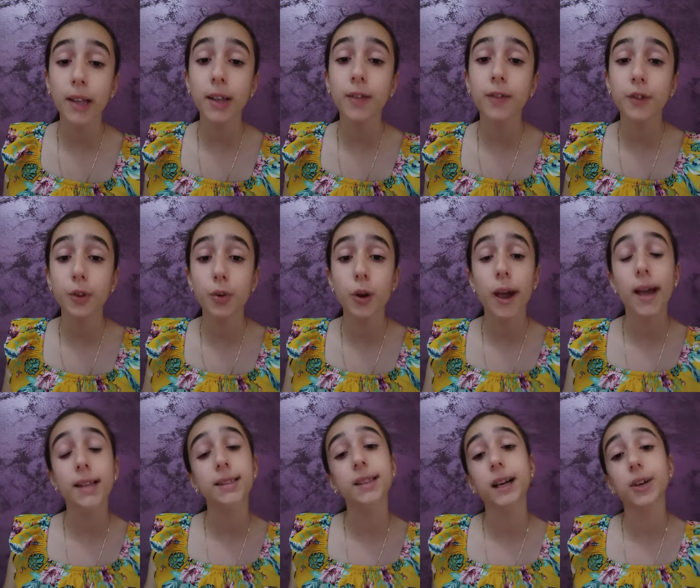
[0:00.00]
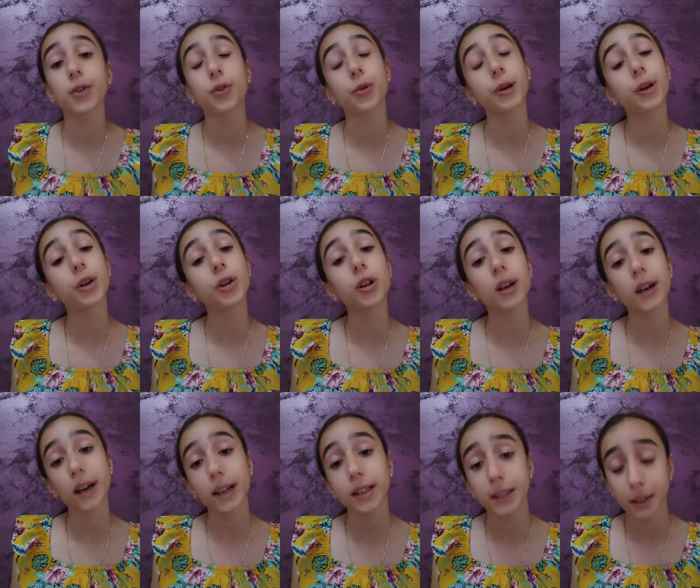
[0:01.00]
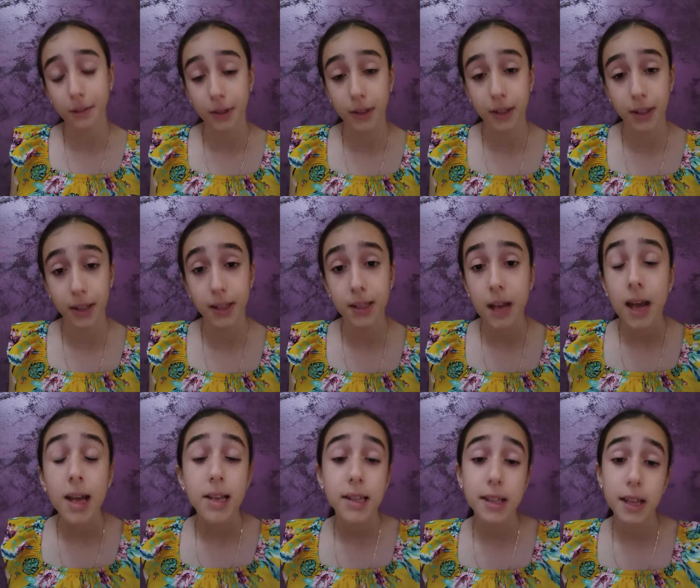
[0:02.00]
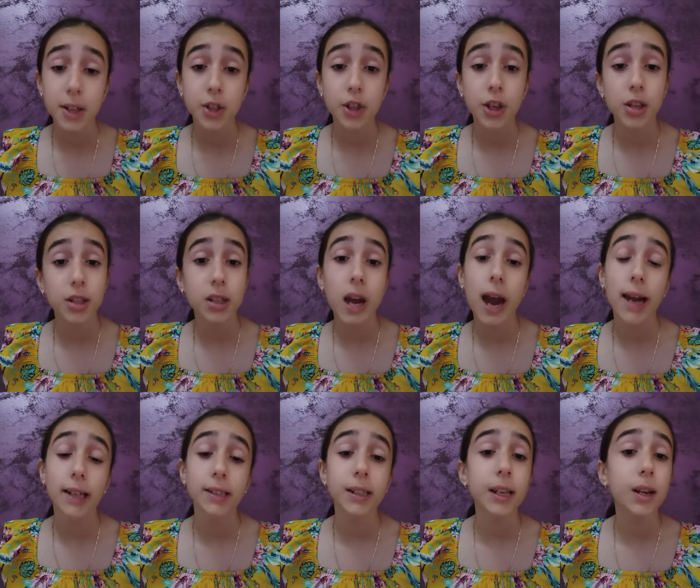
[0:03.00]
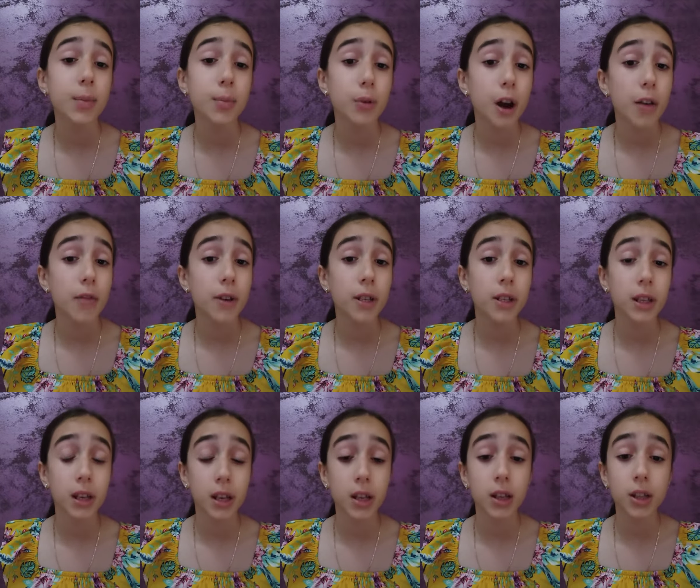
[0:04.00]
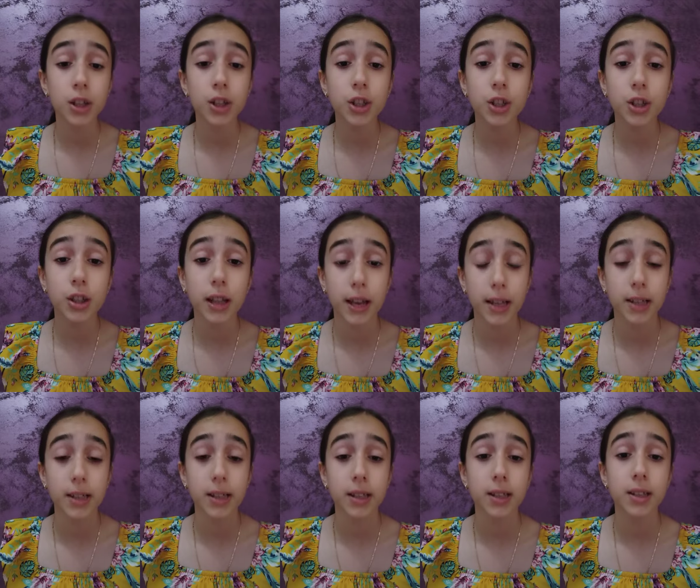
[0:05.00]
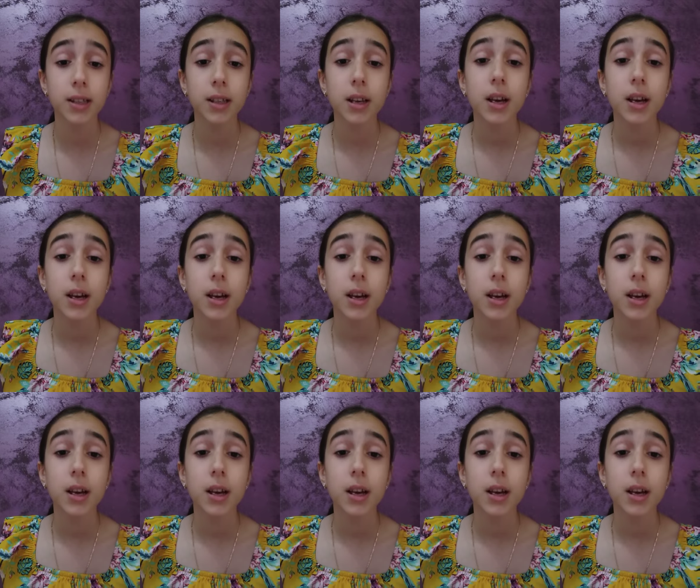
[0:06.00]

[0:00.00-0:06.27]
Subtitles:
a few extracurricular activities, such as I take private English lessons